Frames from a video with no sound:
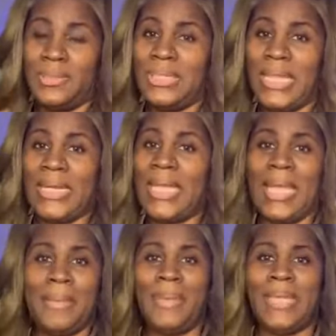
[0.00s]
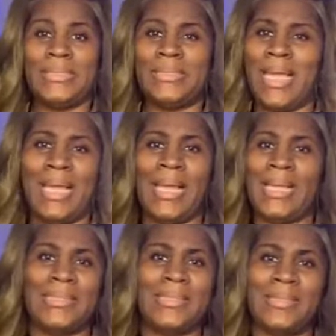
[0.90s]
The lidocaine patches. I
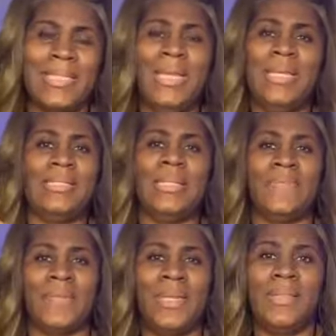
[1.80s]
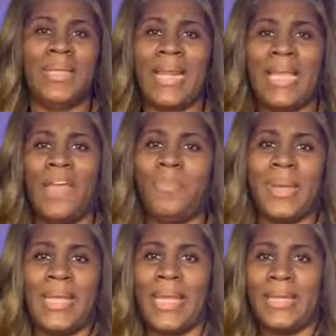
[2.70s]
got tons of it that I got
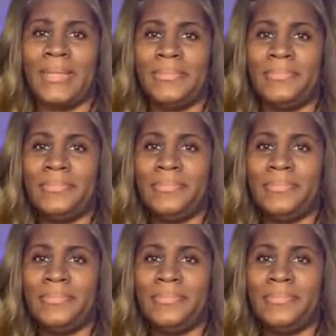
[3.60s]
from my dad.